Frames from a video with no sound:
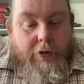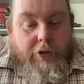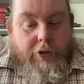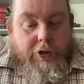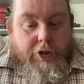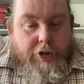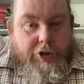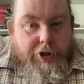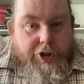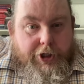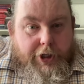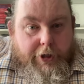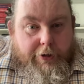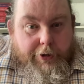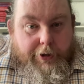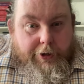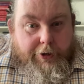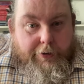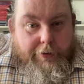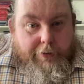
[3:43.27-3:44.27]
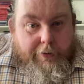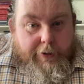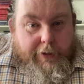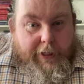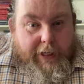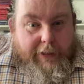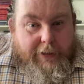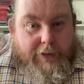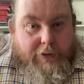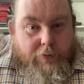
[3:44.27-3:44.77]
show you,
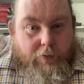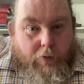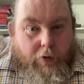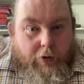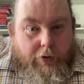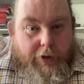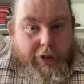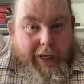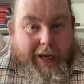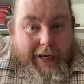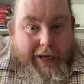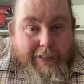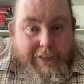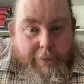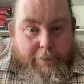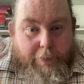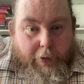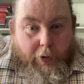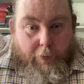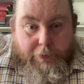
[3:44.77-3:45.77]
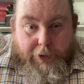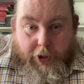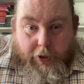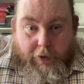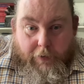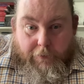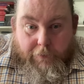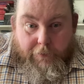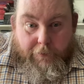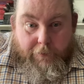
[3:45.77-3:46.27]
that's one that hasn't popped
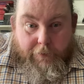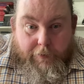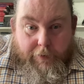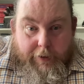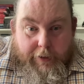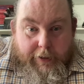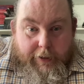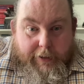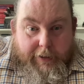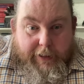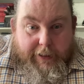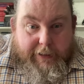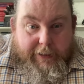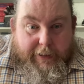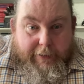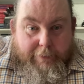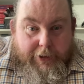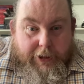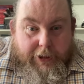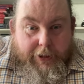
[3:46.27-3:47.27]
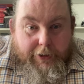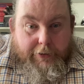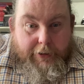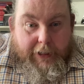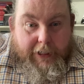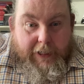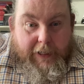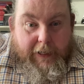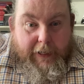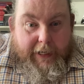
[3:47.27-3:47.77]
off. That's
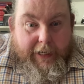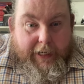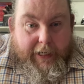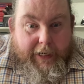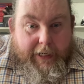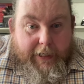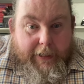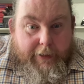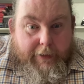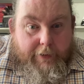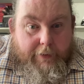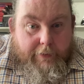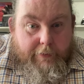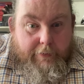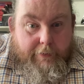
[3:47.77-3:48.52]
absolutely clean,